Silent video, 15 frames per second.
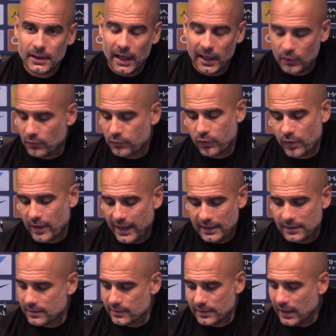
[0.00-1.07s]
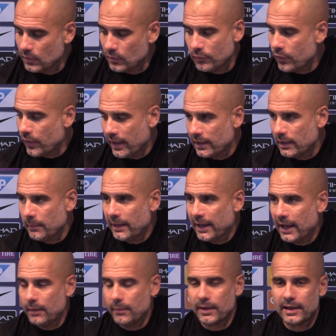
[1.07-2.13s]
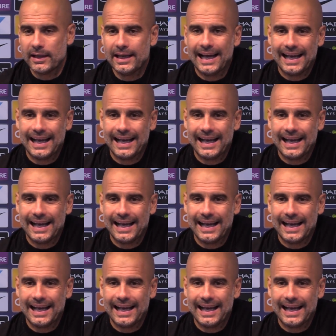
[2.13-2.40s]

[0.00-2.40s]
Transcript: I don't forget. I don't forget the behavior he